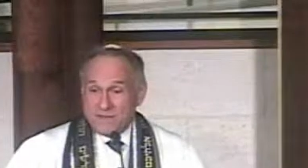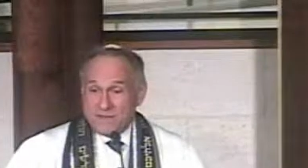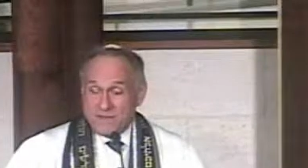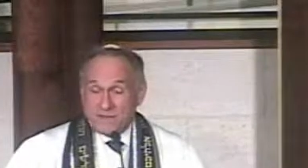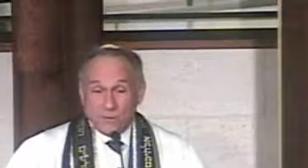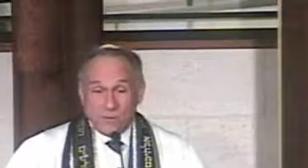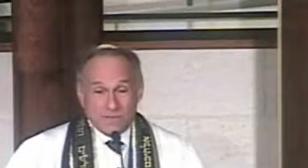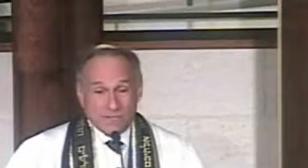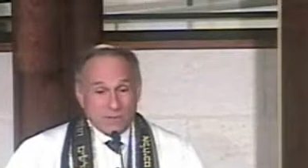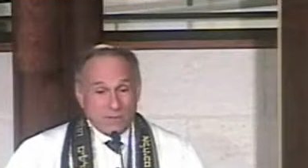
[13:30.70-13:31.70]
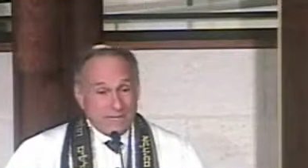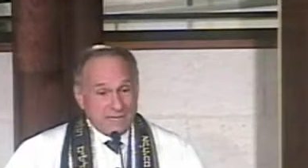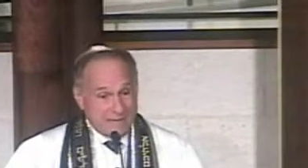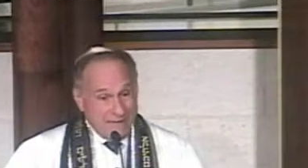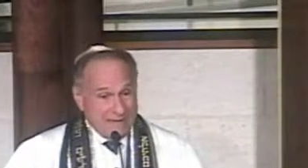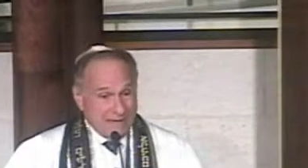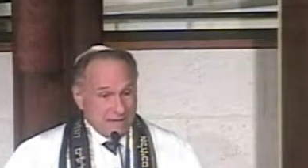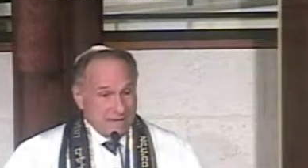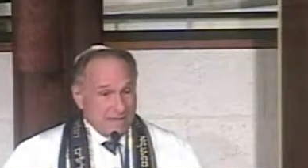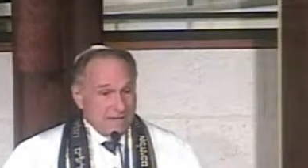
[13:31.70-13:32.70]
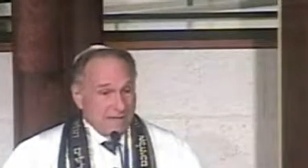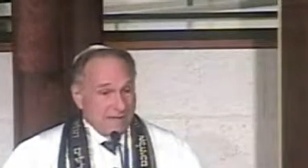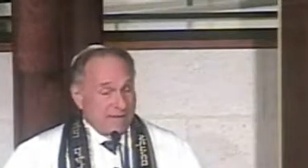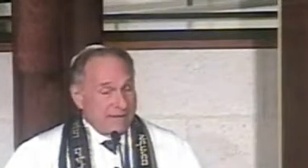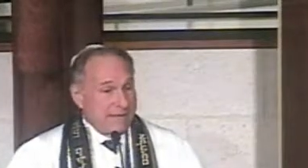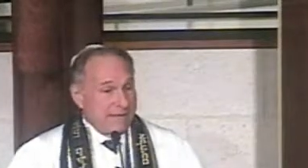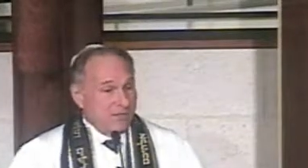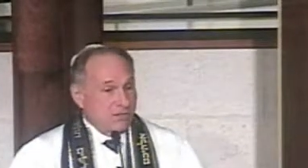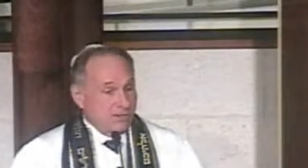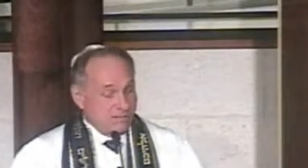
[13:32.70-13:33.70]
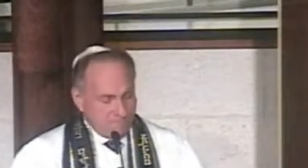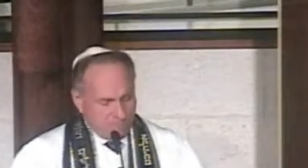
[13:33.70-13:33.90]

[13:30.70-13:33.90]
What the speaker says: my father was when he died of that cancer.